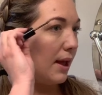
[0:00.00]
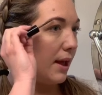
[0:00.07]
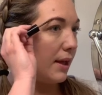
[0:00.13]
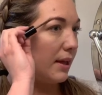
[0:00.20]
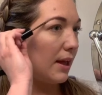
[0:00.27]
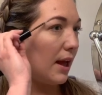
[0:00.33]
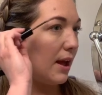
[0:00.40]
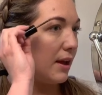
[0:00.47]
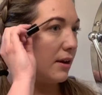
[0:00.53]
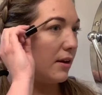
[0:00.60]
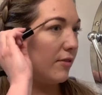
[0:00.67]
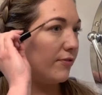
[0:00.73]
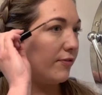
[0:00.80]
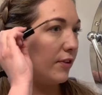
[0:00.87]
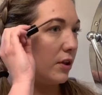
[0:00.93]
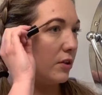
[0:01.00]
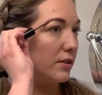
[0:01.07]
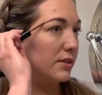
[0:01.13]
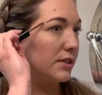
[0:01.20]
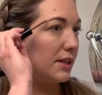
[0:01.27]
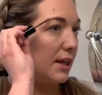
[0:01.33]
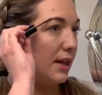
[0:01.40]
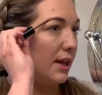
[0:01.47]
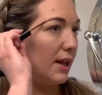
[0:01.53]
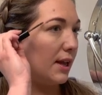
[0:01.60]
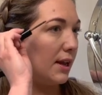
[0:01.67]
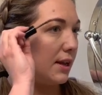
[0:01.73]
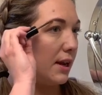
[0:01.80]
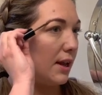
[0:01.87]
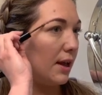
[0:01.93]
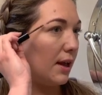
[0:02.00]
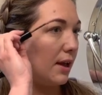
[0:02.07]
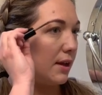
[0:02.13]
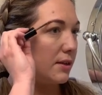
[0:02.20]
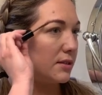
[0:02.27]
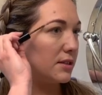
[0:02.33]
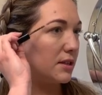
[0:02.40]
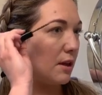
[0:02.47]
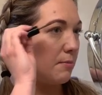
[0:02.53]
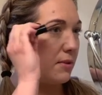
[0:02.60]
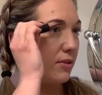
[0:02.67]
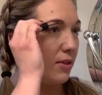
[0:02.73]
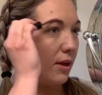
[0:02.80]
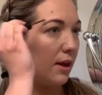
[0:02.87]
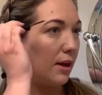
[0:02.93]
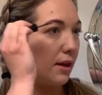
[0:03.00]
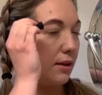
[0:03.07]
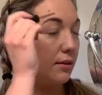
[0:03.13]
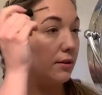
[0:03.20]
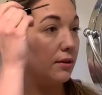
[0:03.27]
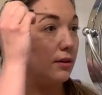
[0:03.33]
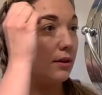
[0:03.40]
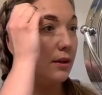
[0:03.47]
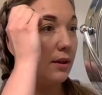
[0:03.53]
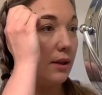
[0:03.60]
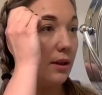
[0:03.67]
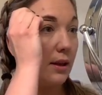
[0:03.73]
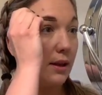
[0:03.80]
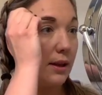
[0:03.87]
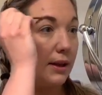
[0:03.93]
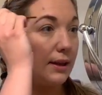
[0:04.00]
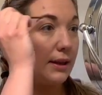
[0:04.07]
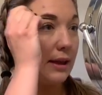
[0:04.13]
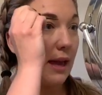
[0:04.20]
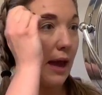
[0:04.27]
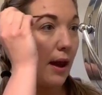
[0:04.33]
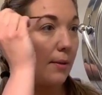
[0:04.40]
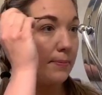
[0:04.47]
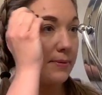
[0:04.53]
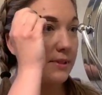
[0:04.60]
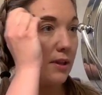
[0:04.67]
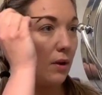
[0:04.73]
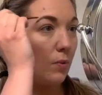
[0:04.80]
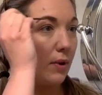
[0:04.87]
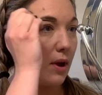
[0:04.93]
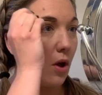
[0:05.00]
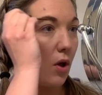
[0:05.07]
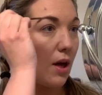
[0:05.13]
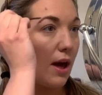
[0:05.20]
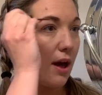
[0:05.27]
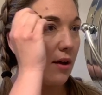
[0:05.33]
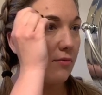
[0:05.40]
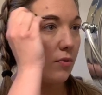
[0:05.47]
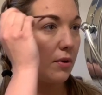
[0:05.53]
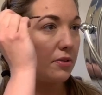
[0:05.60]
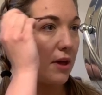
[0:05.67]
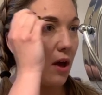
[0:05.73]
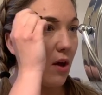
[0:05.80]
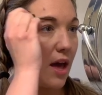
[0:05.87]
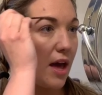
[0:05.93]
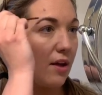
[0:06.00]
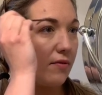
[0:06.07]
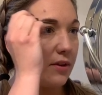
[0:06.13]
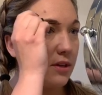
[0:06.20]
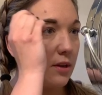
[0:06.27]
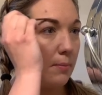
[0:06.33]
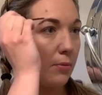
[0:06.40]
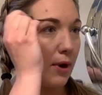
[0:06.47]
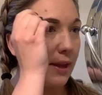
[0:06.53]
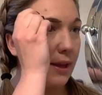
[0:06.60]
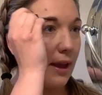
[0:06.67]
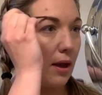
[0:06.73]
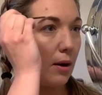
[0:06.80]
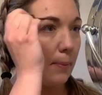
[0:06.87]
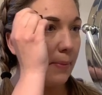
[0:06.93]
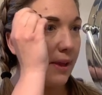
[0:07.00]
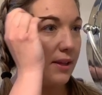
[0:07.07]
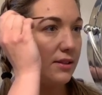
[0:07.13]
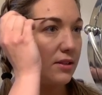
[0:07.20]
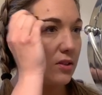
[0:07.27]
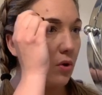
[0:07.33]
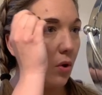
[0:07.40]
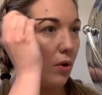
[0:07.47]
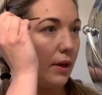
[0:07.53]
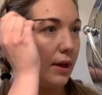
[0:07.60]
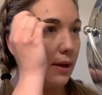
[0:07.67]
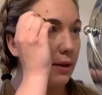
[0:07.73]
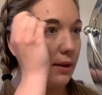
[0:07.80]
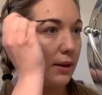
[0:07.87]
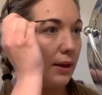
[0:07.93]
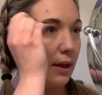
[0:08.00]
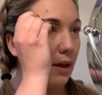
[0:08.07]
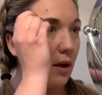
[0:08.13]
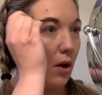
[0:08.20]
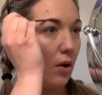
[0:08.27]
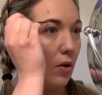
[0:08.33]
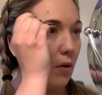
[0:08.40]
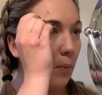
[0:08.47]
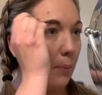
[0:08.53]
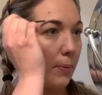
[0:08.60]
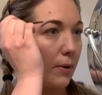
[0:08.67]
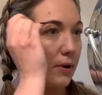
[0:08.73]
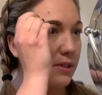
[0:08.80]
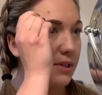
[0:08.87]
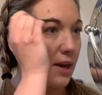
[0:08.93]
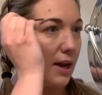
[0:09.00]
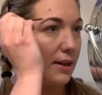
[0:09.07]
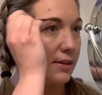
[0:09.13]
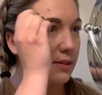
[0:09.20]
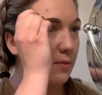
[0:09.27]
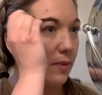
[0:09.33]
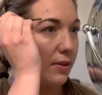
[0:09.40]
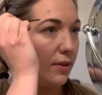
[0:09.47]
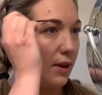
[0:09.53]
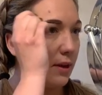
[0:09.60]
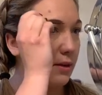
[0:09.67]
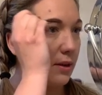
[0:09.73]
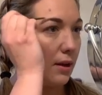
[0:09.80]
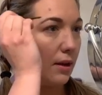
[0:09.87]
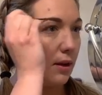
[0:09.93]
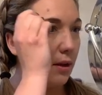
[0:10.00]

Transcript: and kind of fills in some of the gaps that we all have without having to break out a pencil and get all precise with it.